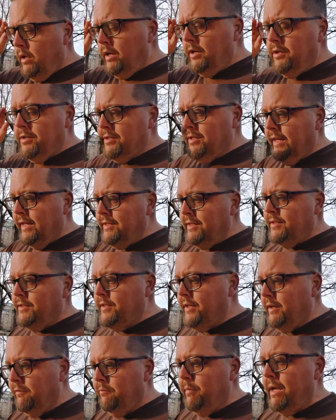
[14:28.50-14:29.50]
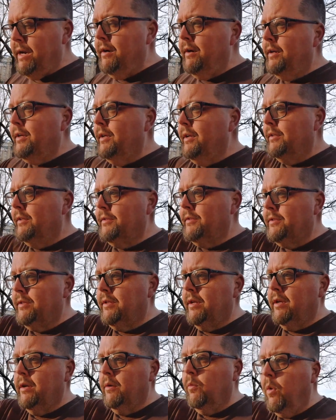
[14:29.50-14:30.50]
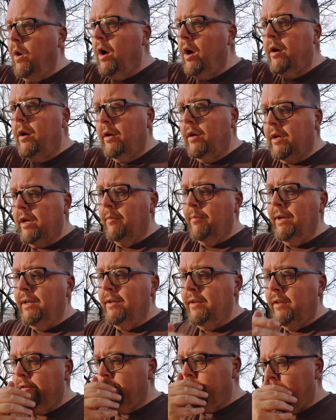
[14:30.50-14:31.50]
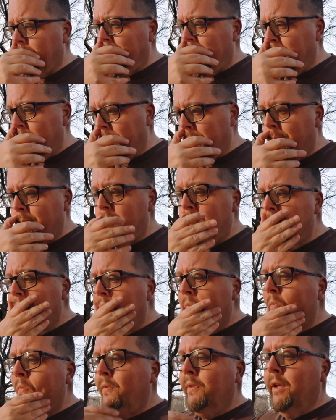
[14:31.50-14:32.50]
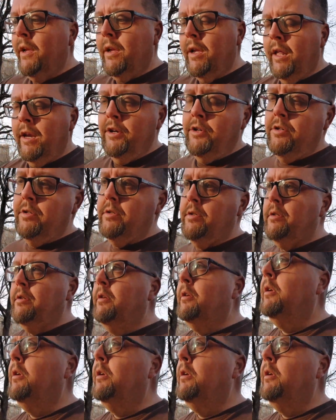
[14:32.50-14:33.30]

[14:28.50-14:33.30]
It just lends itself better because the water coming into the frame kind of just